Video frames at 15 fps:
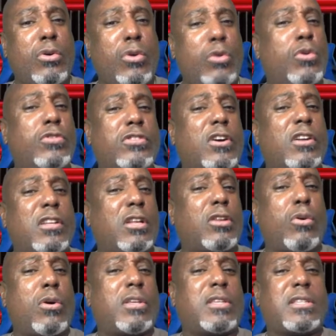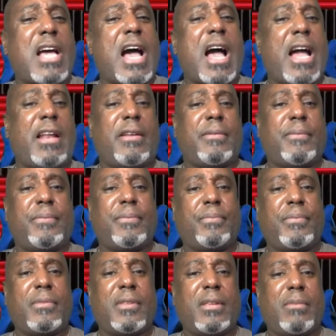who's on the Lord's side.
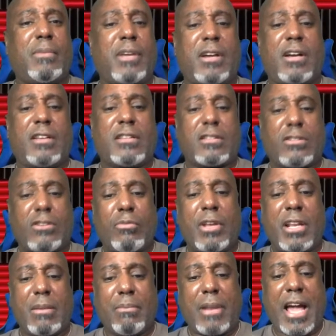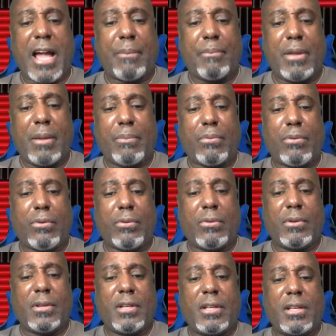Because so many black people,